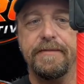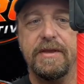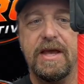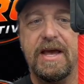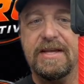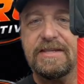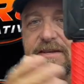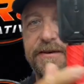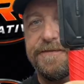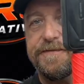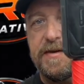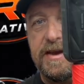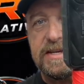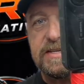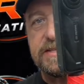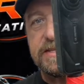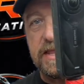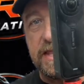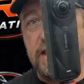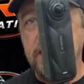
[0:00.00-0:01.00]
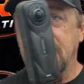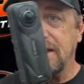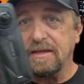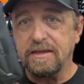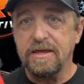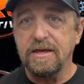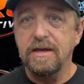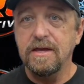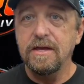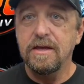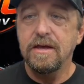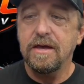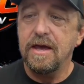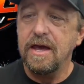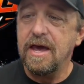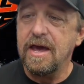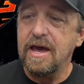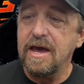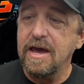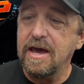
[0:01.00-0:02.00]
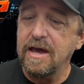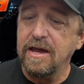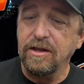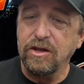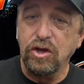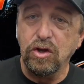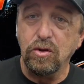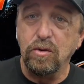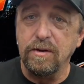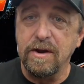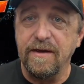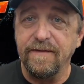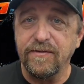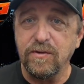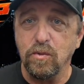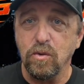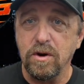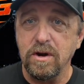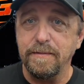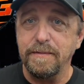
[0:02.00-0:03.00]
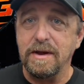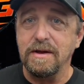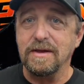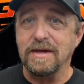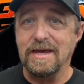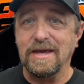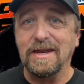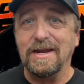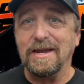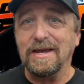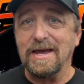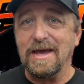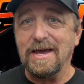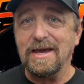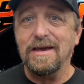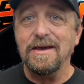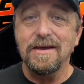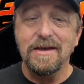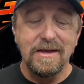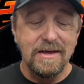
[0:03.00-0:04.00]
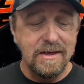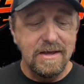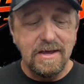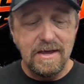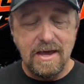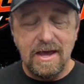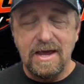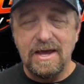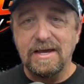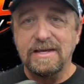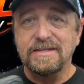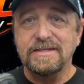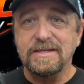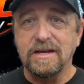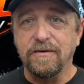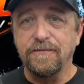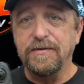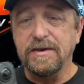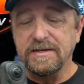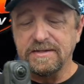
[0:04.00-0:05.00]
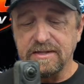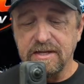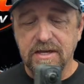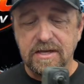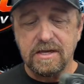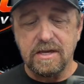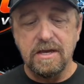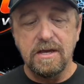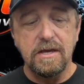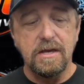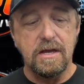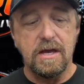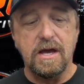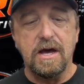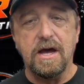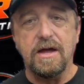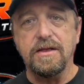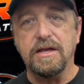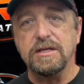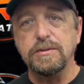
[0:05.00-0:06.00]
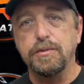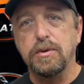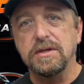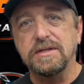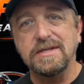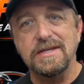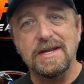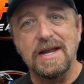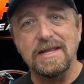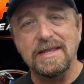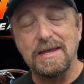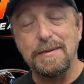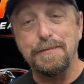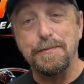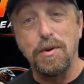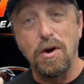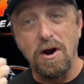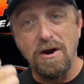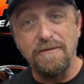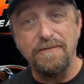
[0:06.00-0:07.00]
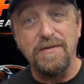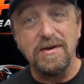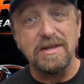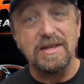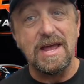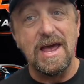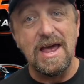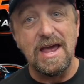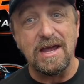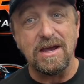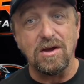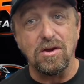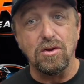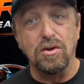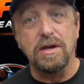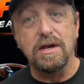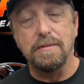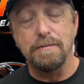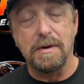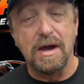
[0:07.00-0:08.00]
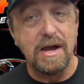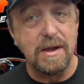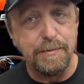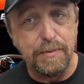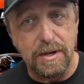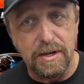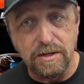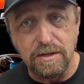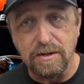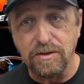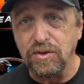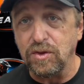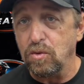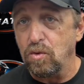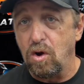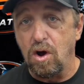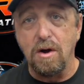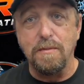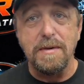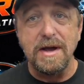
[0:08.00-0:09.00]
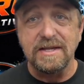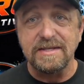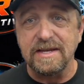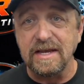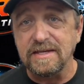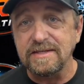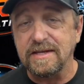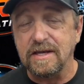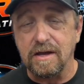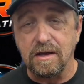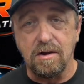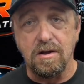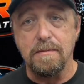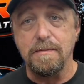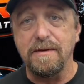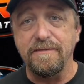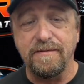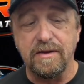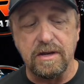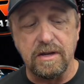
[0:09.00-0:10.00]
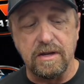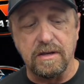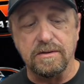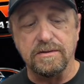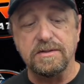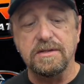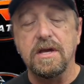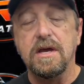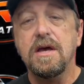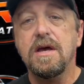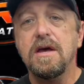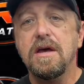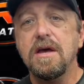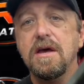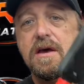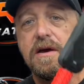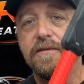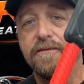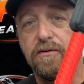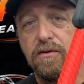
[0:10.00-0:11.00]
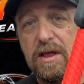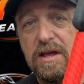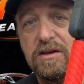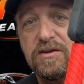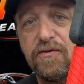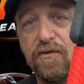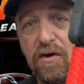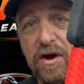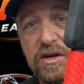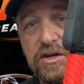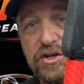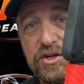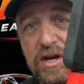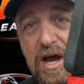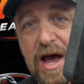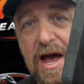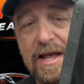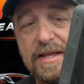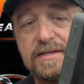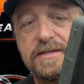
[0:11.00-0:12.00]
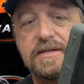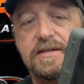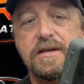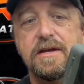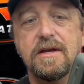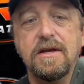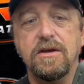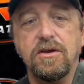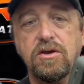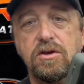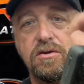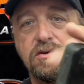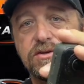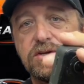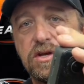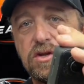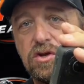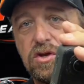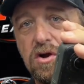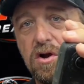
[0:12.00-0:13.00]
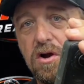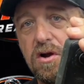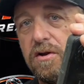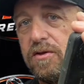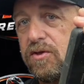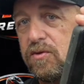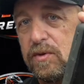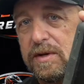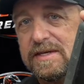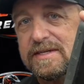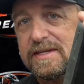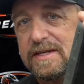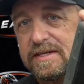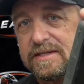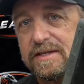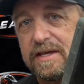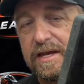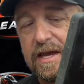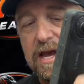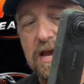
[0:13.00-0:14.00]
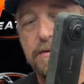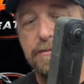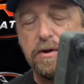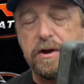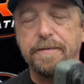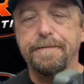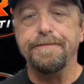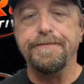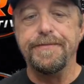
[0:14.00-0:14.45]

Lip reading: It's a fixed length, and you don't have to worry about getting a selfie stick. This puts it at the perfect angle, in my opinion, through all my testing and all my videos for those front shots using your 360 camera.